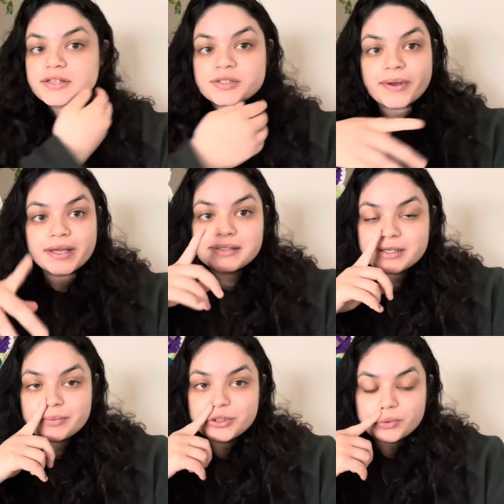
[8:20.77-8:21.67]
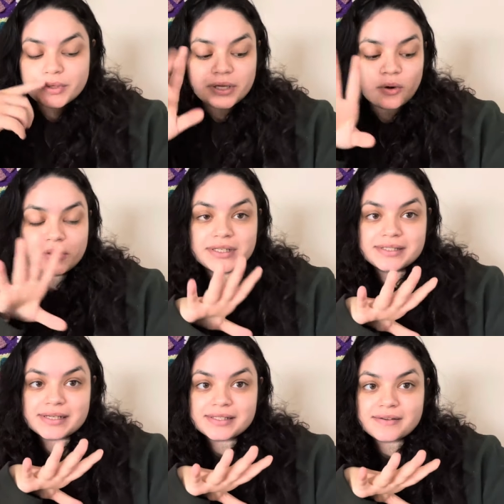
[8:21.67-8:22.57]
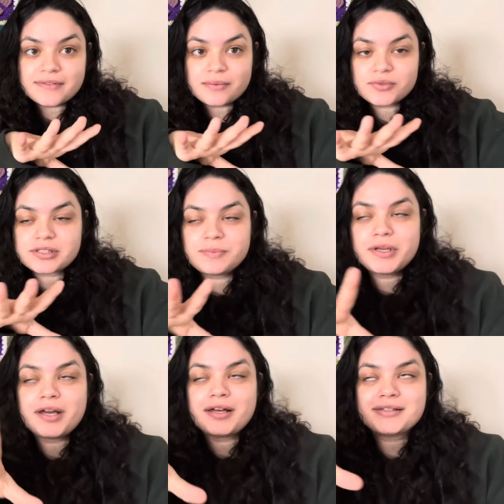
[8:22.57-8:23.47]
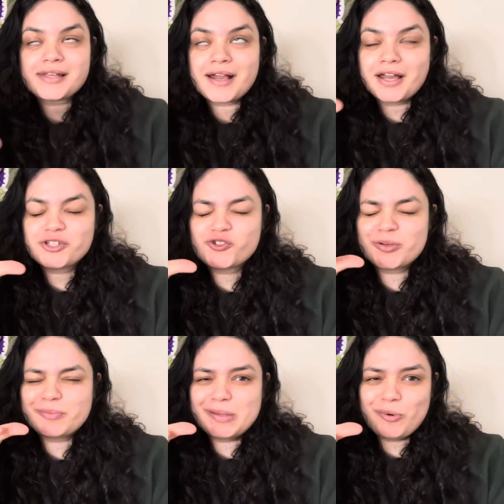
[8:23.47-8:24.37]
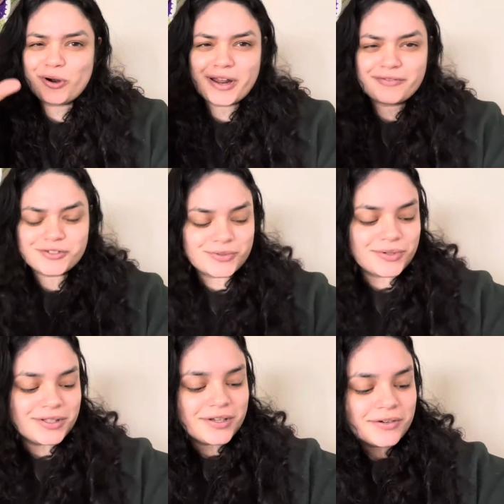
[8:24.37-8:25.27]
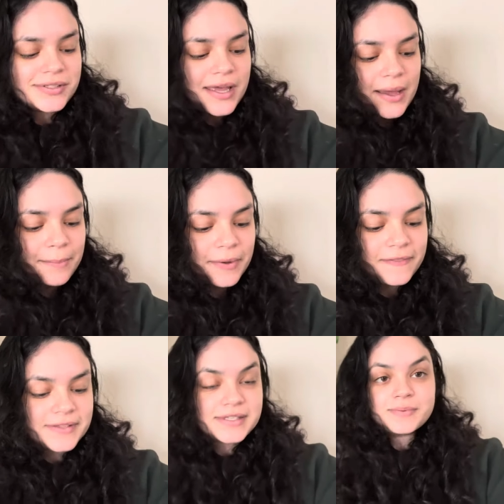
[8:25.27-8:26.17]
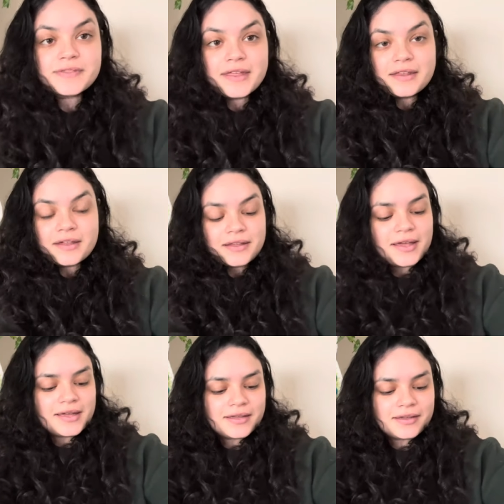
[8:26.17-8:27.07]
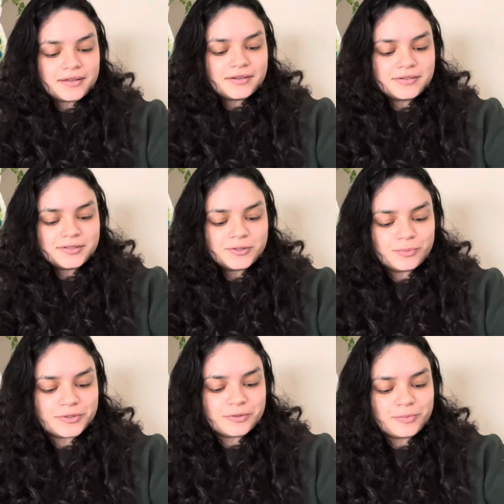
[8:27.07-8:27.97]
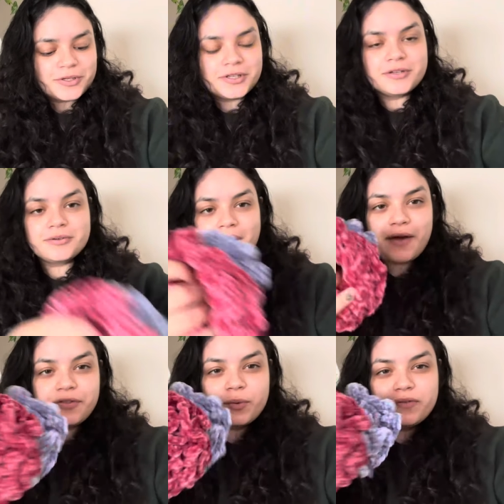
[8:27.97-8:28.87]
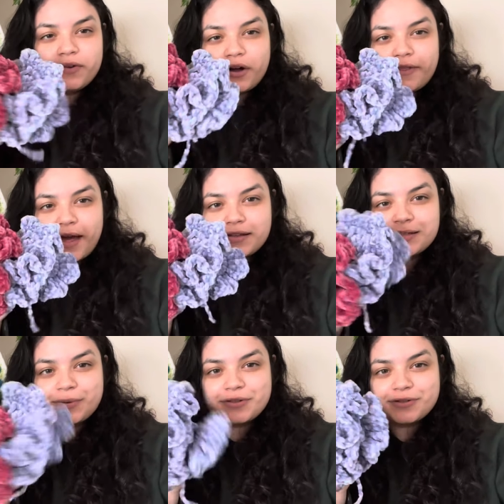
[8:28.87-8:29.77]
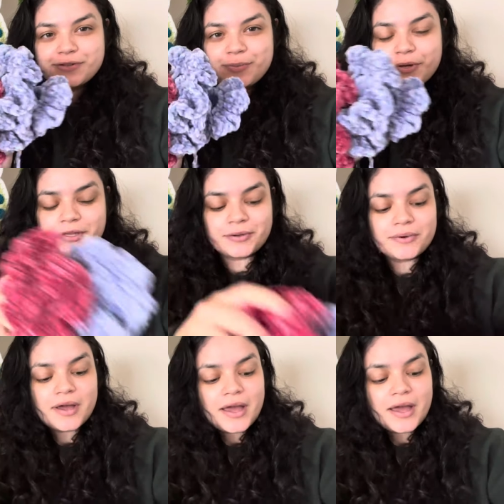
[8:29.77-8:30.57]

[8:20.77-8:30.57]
So I ended up doing only six of them just because I got extremely bored after doing those. But this is what they look like. Super, super cute. I have to weave in all the ends, but they're super cute.